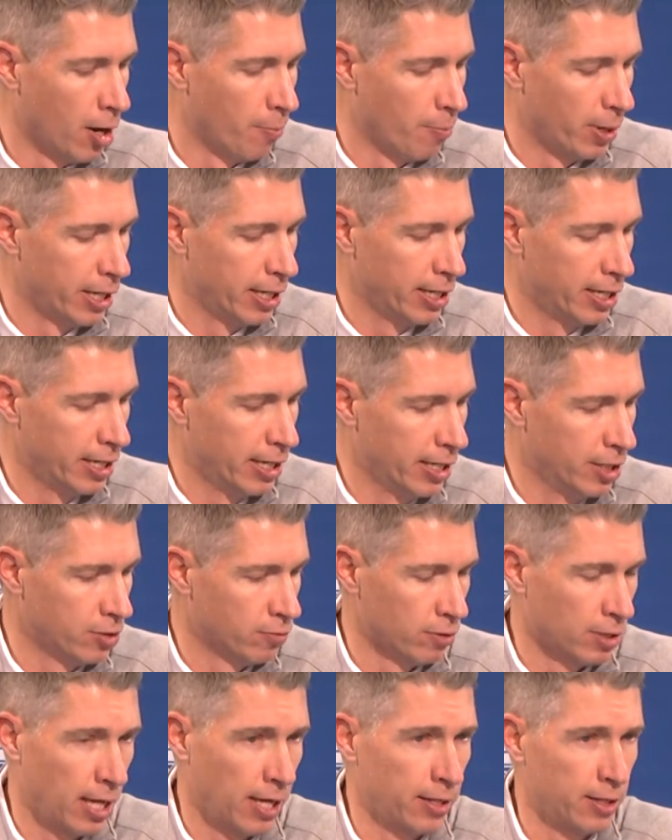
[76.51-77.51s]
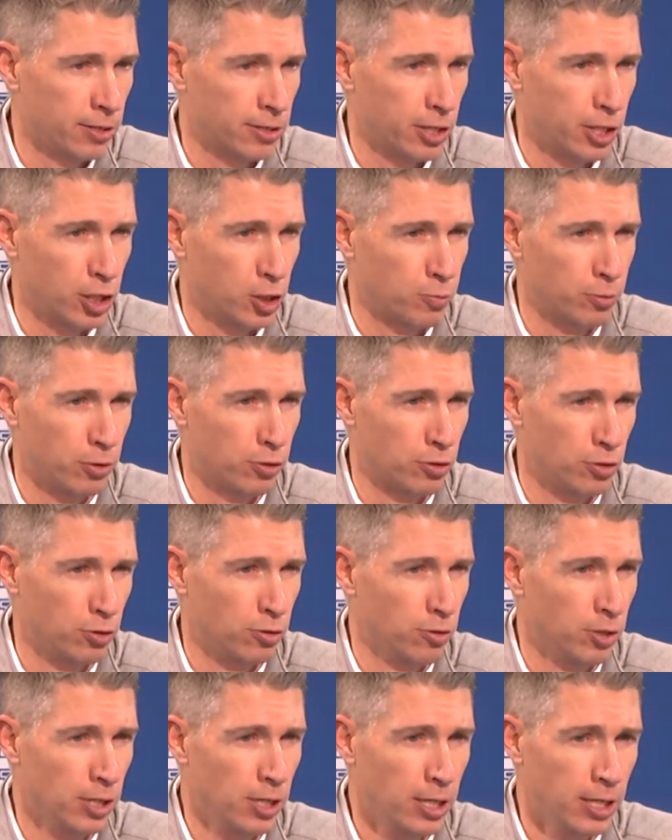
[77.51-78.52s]
But he's relentless in his
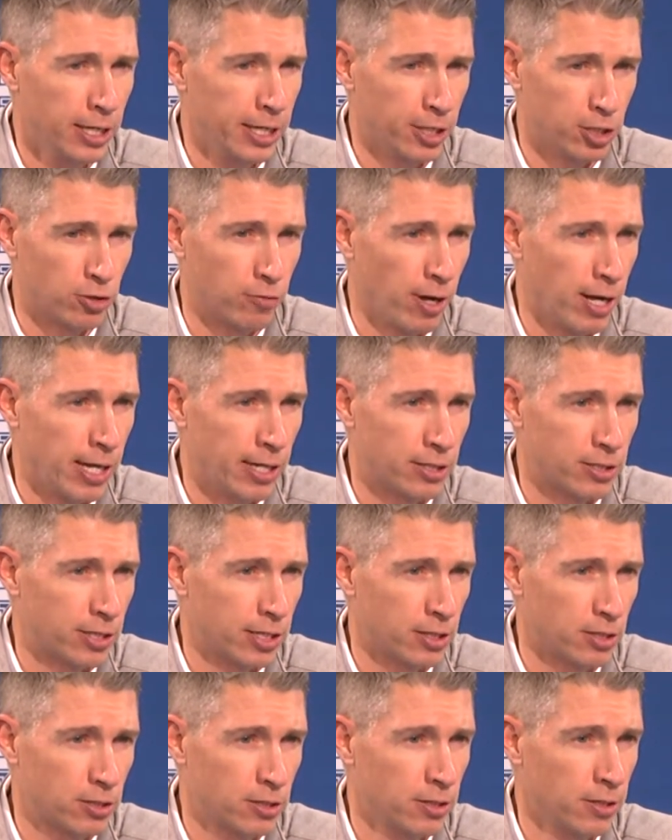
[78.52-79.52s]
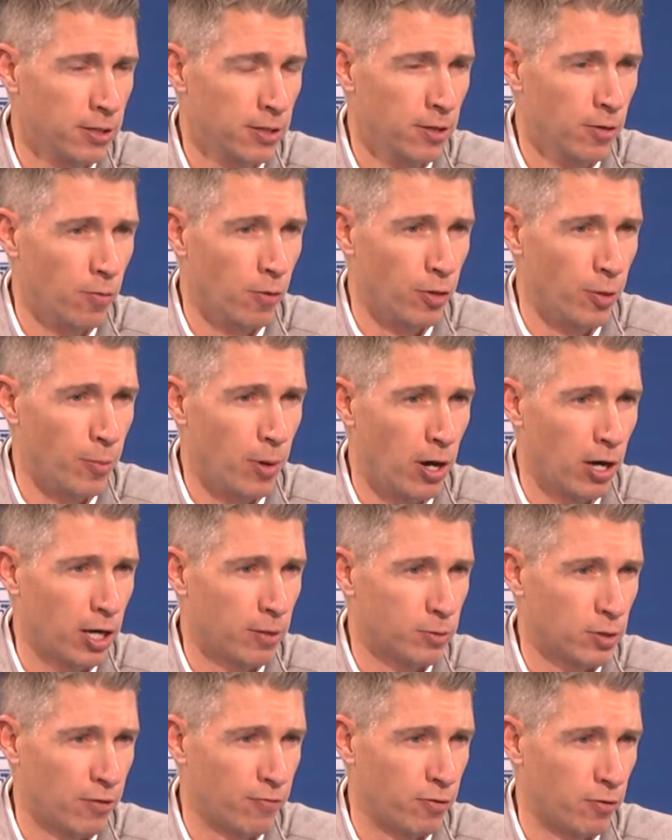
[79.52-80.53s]
pursuit. He has great instincts when the ball
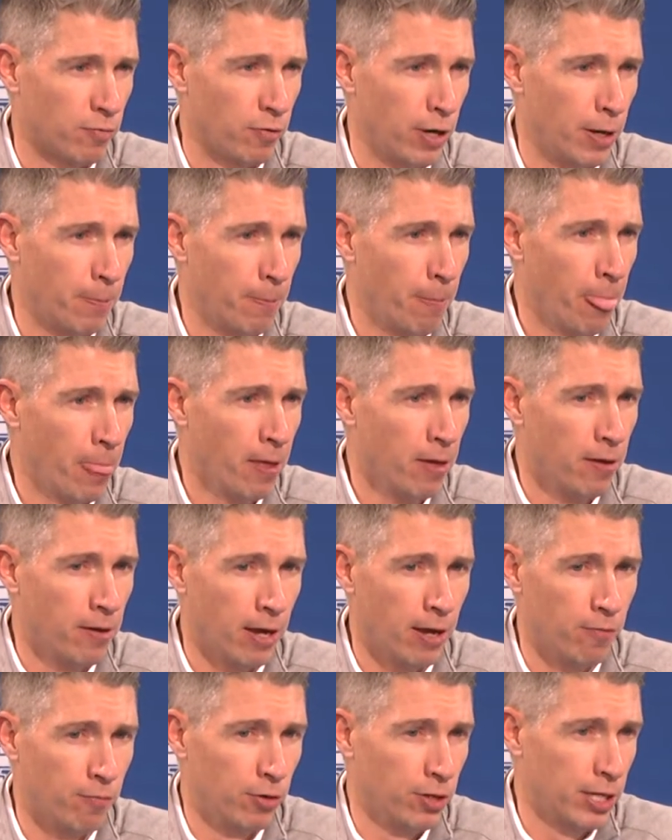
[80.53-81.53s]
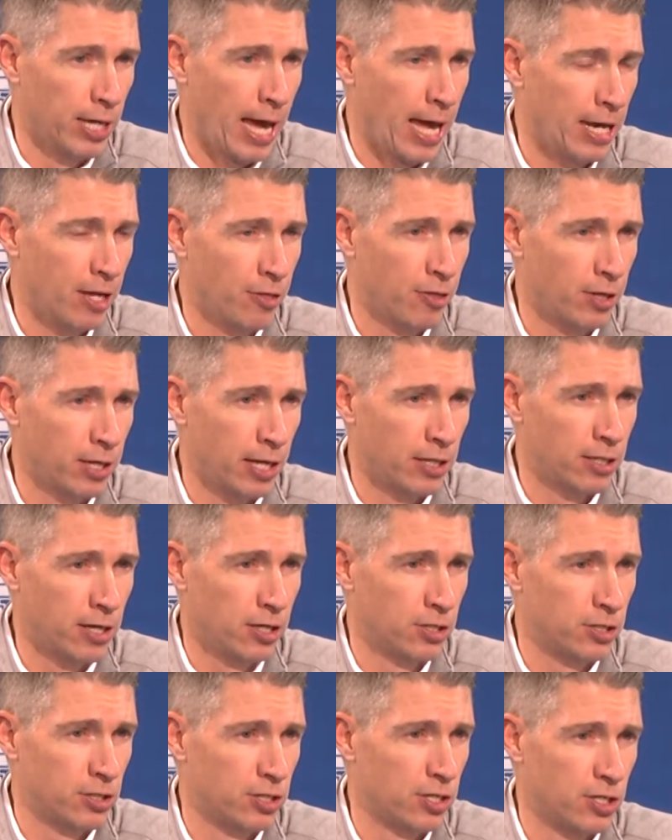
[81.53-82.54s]
comes off the rim, and really anything that
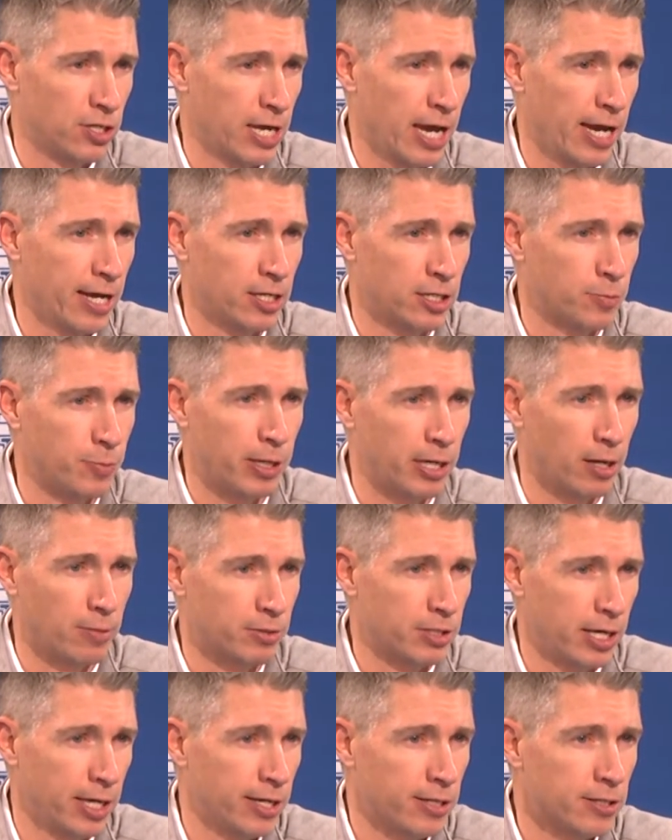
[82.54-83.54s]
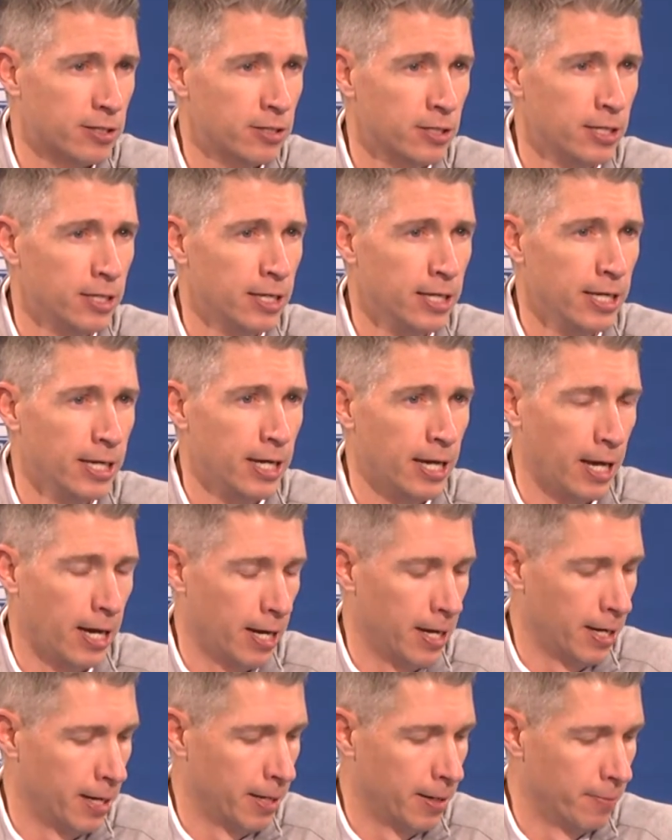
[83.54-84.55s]
touches his hands becomes his.
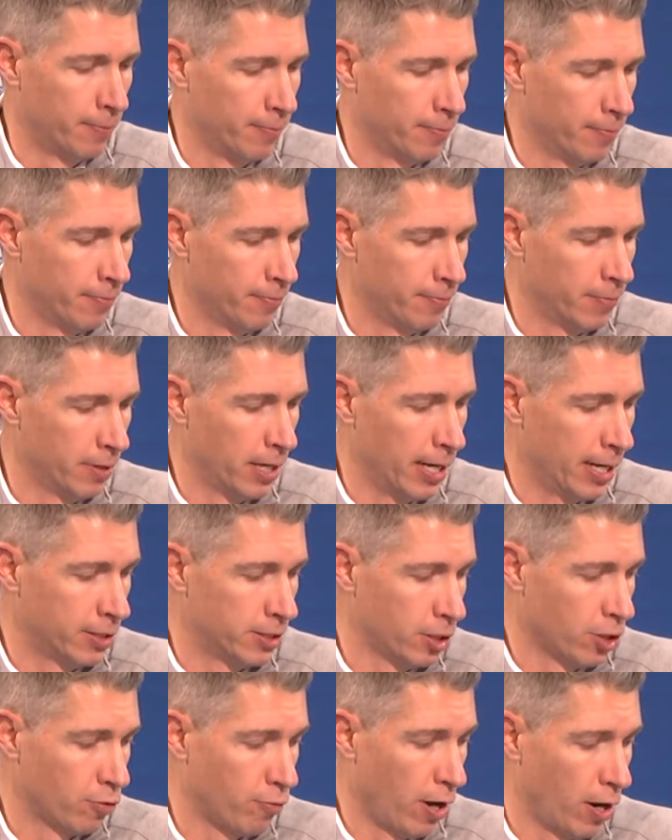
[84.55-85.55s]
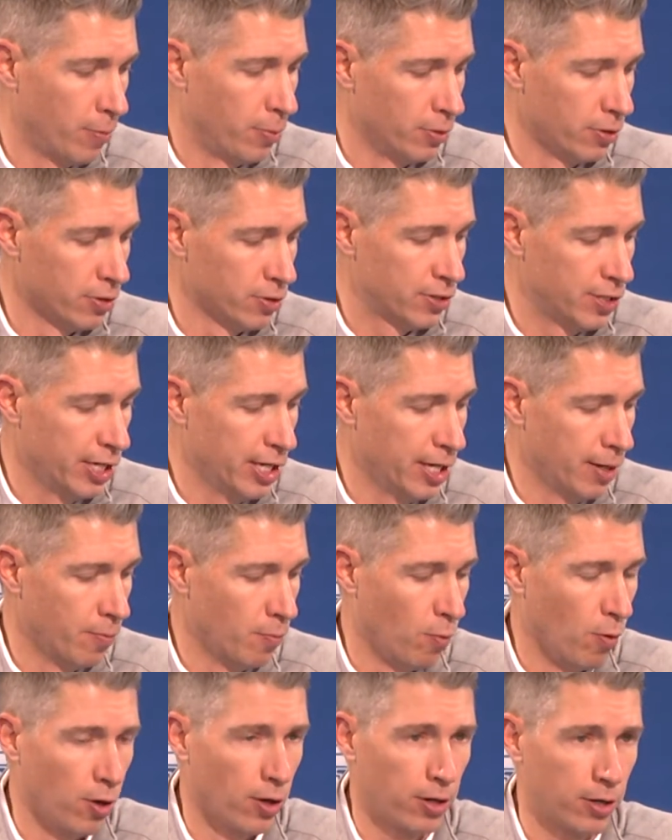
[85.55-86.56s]
And it's incredible to see
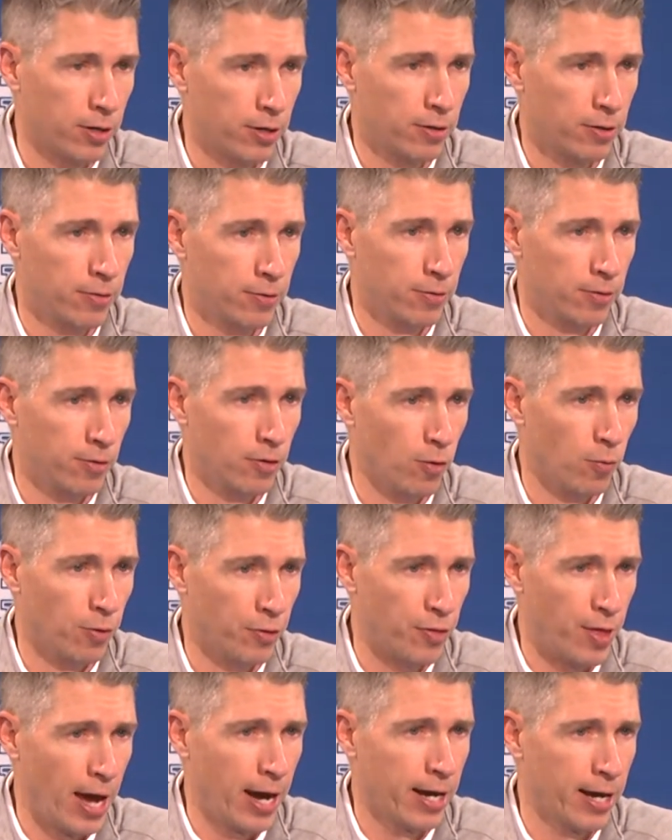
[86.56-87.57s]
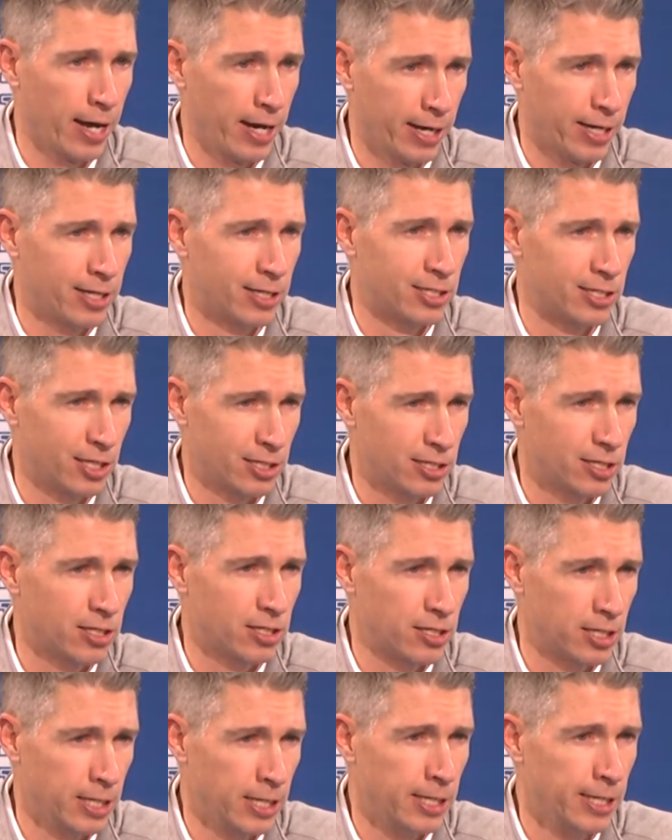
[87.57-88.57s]
him work, with that kind of
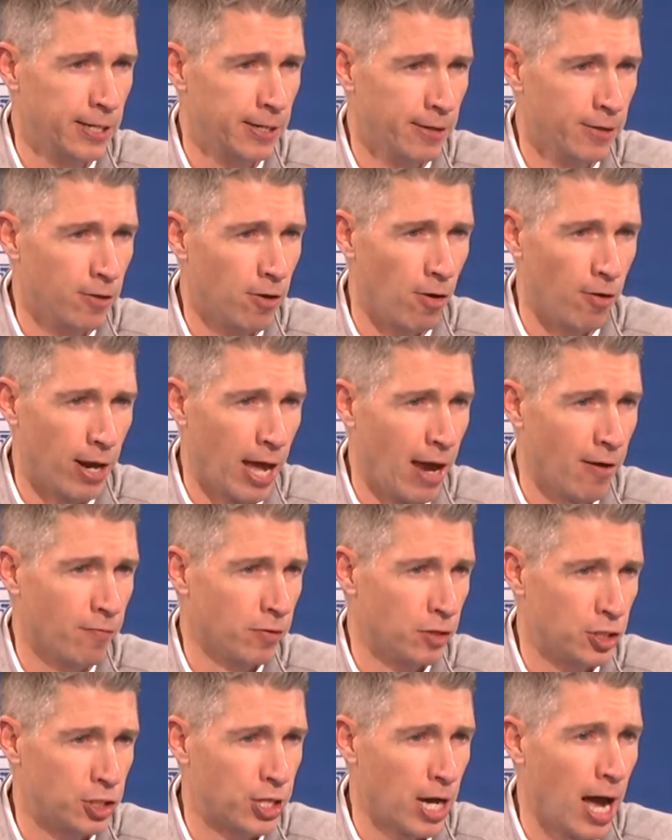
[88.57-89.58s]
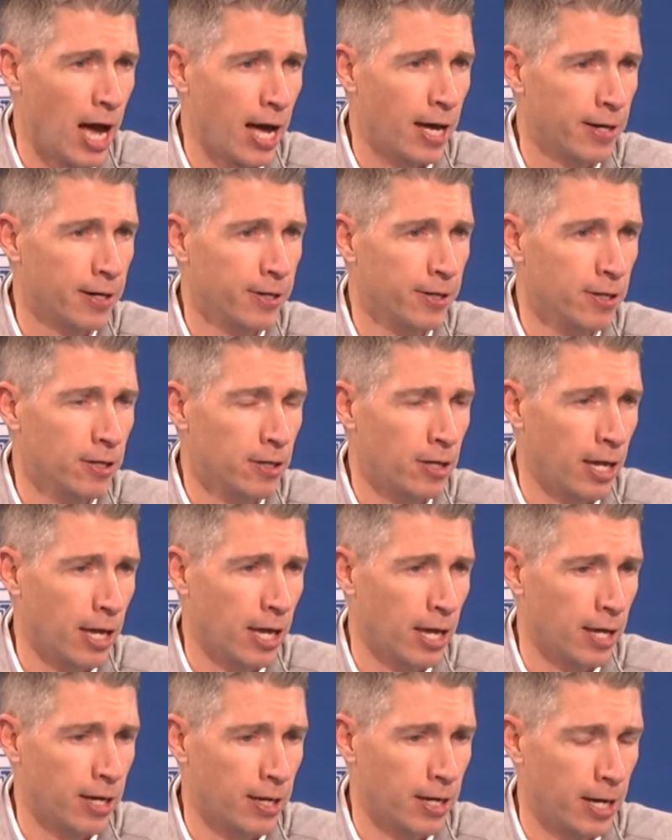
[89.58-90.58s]
consistency on every shot.
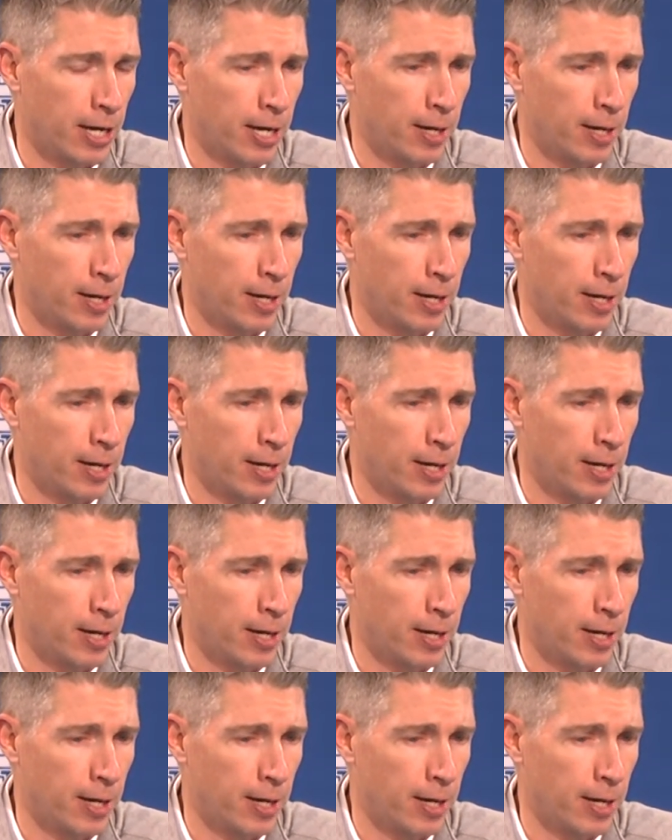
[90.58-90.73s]
And